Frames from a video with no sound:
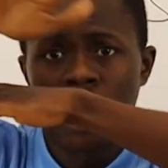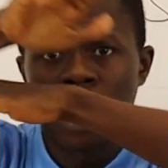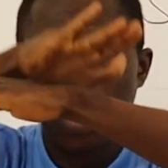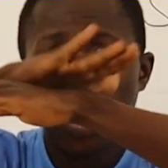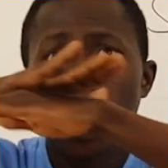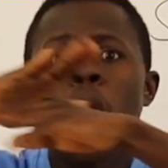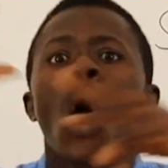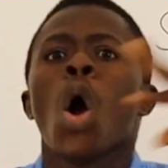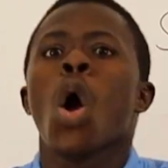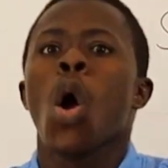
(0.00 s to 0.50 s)

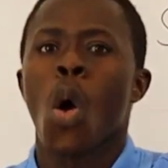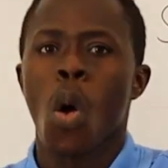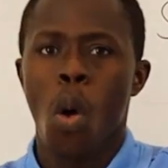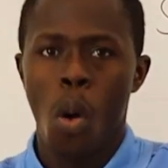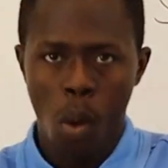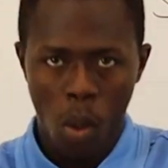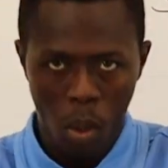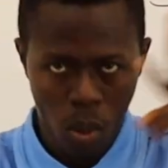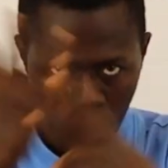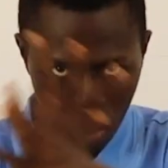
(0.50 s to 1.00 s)
So we are
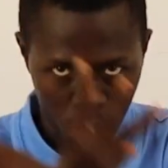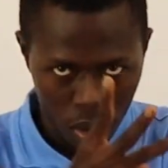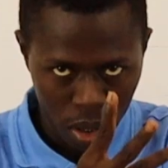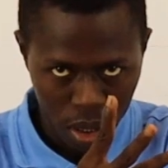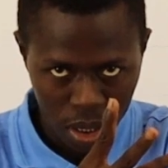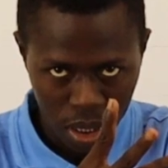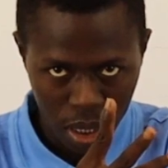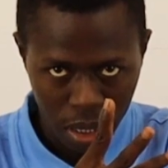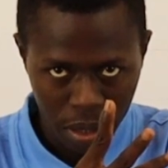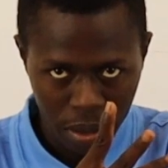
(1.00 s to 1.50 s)
saying that
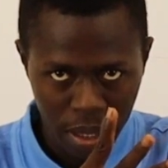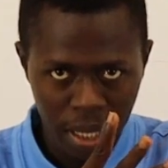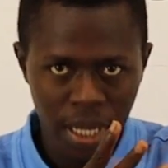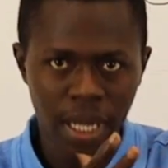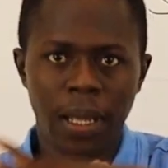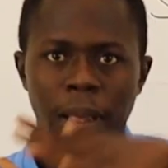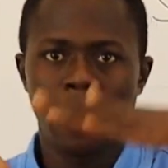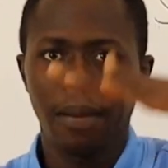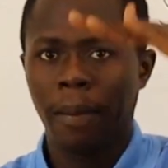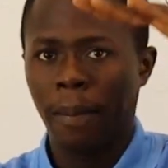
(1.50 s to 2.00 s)
the
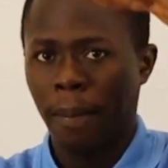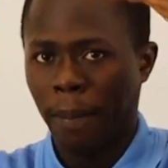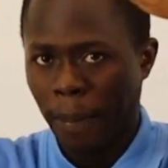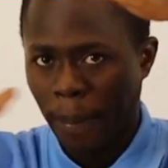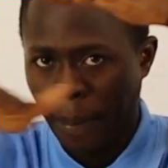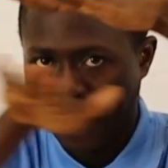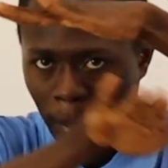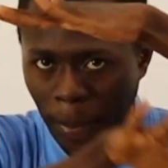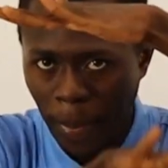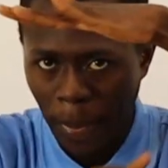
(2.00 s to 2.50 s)
right way is
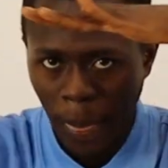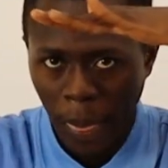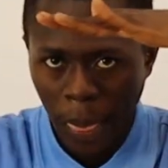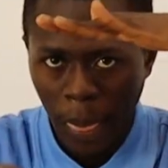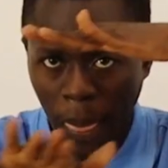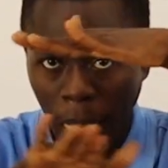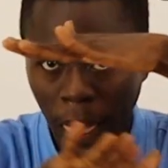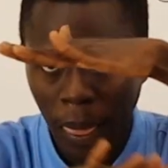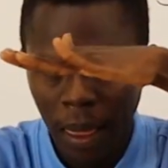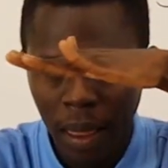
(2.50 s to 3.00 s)
to multiply
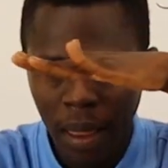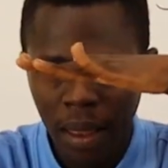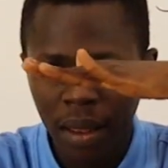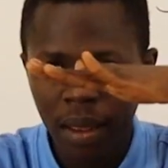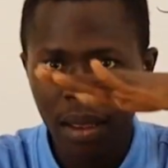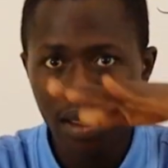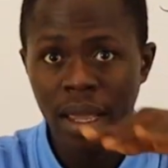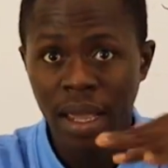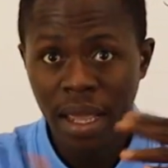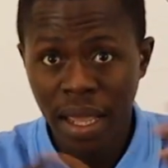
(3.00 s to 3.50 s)
by the
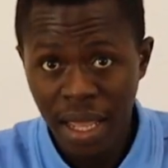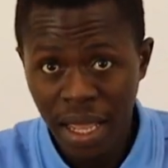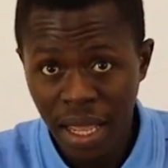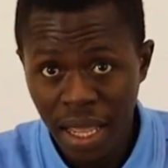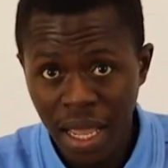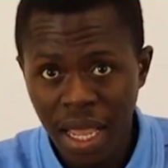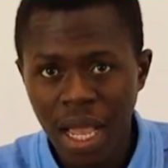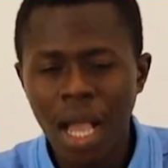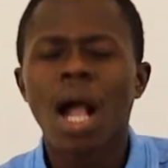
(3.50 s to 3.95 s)
numerator